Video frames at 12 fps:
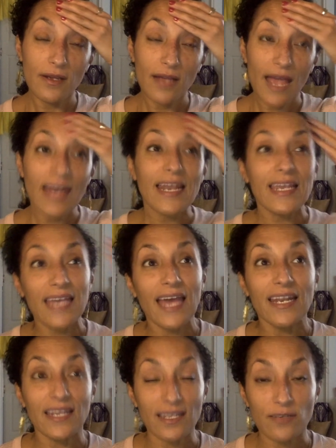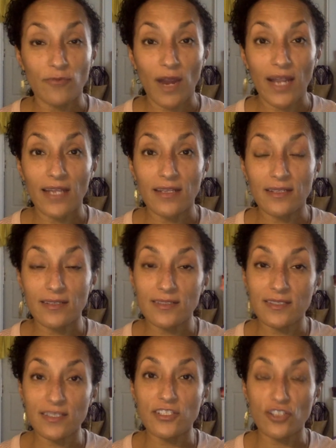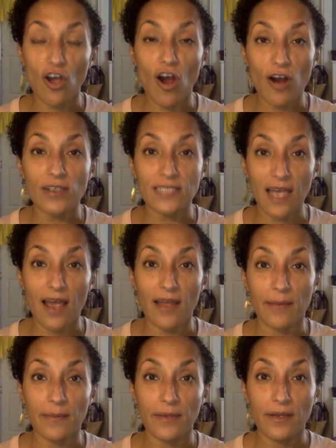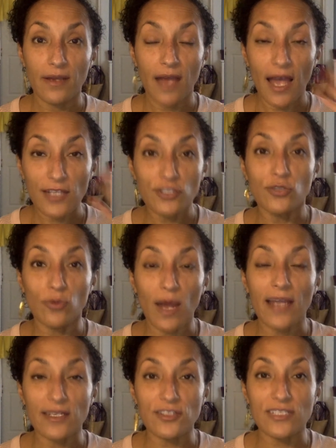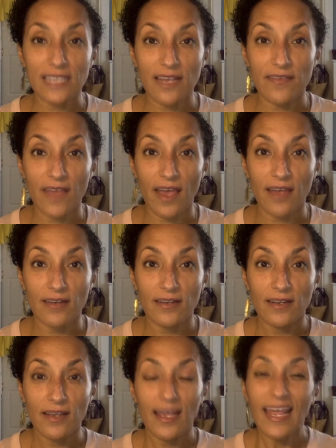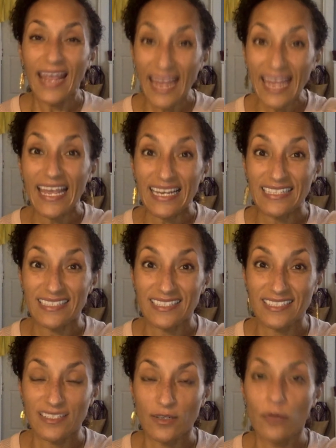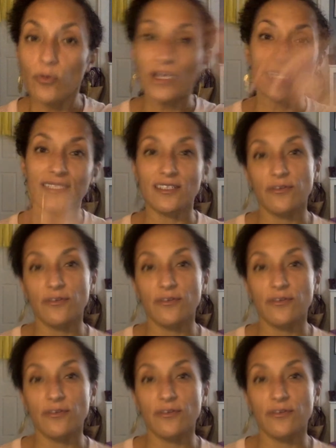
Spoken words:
And I get it, right? This is a hard time. I understand that. And we can still